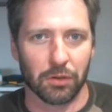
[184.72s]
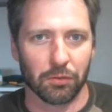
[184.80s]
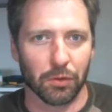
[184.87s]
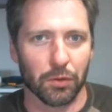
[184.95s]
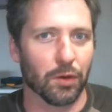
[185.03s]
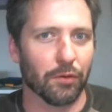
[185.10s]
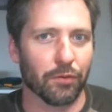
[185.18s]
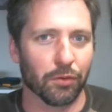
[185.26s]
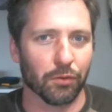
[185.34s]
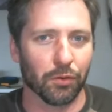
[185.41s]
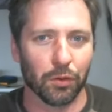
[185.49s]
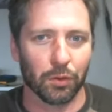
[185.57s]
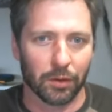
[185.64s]
the root of the
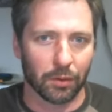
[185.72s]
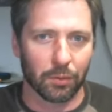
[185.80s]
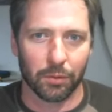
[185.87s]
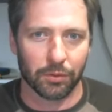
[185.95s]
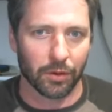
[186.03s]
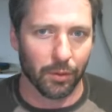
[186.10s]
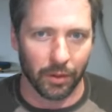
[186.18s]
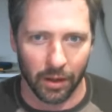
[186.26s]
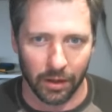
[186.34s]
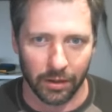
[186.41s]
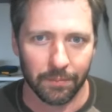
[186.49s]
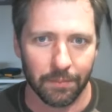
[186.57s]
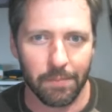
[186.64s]
root? Like what was going
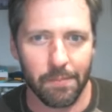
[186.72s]
on?